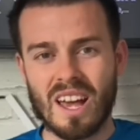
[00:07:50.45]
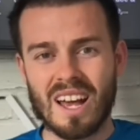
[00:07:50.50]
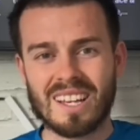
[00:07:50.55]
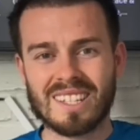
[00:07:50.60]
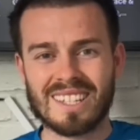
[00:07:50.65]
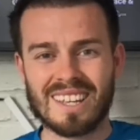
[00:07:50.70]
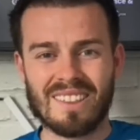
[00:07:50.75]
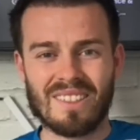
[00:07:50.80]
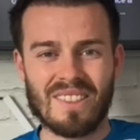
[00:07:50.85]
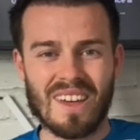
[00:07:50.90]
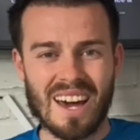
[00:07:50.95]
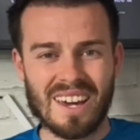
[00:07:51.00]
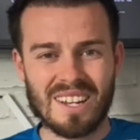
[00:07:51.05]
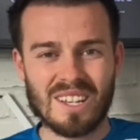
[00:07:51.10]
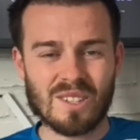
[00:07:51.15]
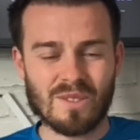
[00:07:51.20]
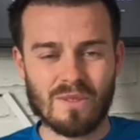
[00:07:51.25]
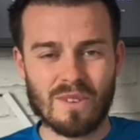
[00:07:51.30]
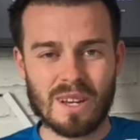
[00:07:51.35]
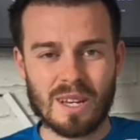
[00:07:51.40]
So that
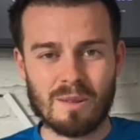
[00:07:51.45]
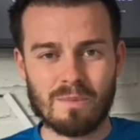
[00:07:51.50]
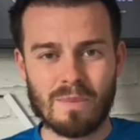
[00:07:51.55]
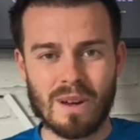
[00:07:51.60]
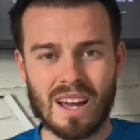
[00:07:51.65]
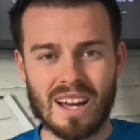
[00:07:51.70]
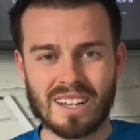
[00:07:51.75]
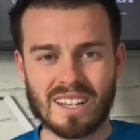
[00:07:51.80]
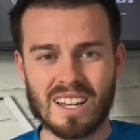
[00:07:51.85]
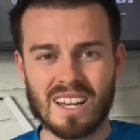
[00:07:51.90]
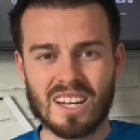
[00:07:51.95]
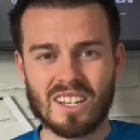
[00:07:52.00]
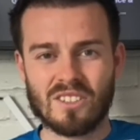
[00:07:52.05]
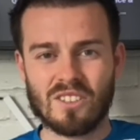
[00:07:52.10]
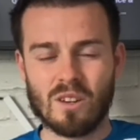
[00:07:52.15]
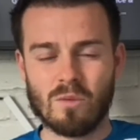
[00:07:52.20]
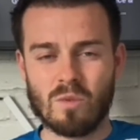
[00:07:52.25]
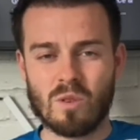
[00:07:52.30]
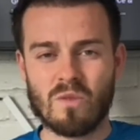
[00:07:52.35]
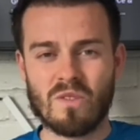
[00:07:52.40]
is feedback
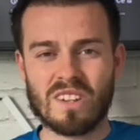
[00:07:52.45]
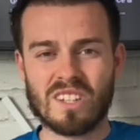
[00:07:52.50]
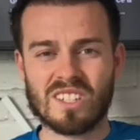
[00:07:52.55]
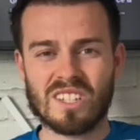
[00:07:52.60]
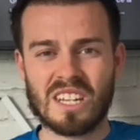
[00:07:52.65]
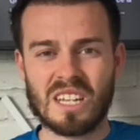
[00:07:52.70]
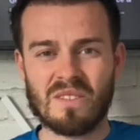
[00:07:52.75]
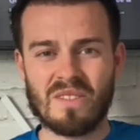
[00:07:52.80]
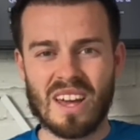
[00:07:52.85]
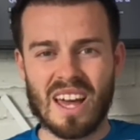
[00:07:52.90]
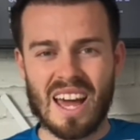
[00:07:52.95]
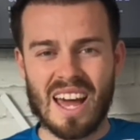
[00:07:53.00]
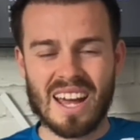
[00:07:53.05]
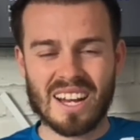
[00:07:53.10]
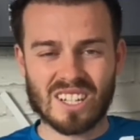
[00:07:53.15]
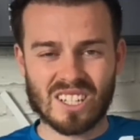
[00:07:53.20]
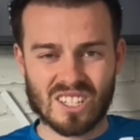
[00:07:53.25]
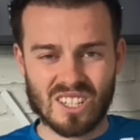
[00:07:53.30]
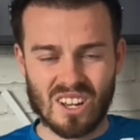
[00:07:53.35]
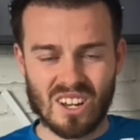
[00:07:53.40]
that we receive
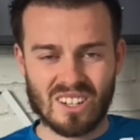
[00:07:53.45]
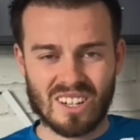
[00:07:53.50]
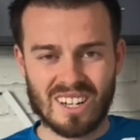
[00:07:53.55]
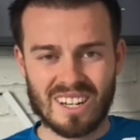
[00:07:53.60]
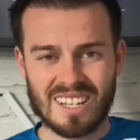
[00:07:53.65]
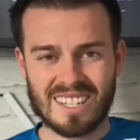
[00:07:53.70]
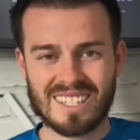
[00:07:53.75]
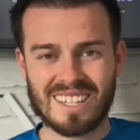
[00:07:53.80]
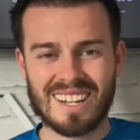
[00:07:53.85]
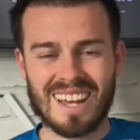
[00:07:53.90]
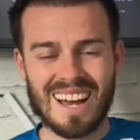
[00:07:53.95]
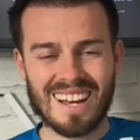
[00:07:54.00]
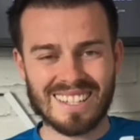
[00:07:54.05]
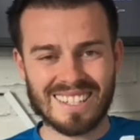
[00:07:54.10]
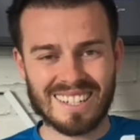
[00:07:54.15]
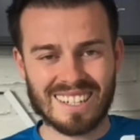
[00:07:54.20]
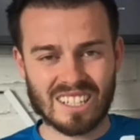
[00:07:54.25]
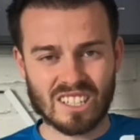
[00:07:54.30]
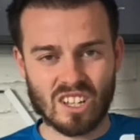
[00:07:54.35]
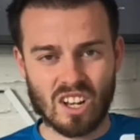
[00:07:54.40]
externally. So that is
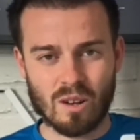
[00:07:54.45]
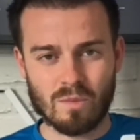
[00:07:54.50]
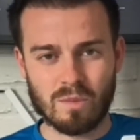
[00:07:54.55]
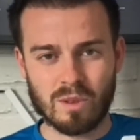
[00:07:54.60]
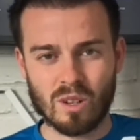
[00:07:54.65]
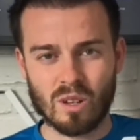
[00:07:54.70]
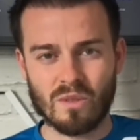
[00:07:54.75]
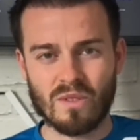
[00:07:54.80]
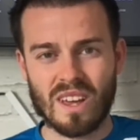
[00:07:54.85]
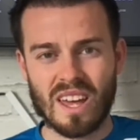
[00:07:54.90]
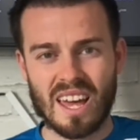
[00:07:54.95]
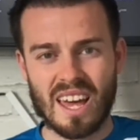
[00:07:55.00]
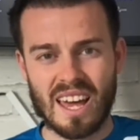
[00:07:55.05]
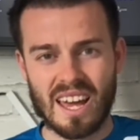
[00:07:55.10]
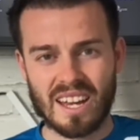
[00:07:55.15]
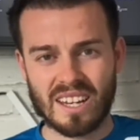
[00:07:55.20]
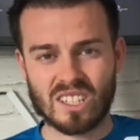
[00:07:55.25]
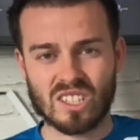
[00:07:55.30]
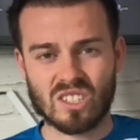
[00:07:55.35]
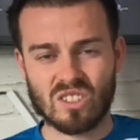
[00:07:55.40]
an example of
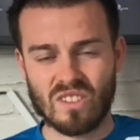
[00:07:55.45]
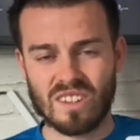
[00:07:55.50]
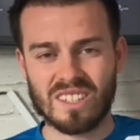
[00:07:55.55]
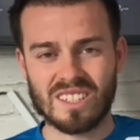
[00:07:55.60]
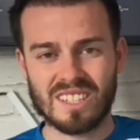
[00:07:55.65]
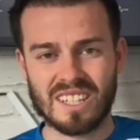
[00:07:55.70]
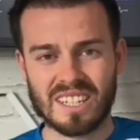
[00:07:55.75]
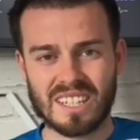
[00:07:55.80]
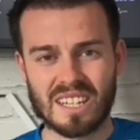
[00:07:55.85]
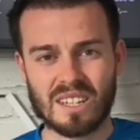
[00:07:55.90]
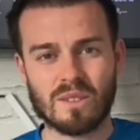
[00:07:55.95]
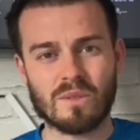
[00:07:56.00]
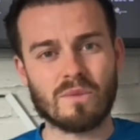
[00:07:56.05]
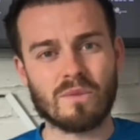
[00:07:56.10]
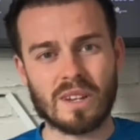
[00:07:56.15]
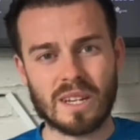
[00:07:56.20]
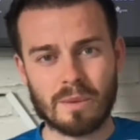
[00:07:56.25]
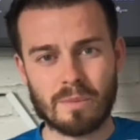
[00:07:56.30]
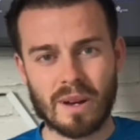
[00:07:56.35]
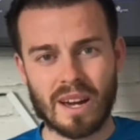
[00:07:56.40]
extrinsic
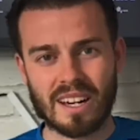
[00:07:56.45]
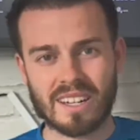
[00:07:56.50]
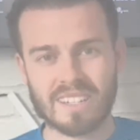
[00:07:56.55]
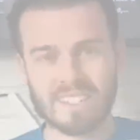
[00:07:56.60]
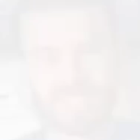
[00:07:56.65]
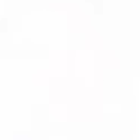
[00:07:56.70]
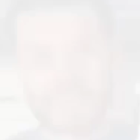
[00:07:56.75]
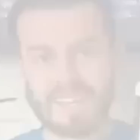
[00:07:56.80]
feedback.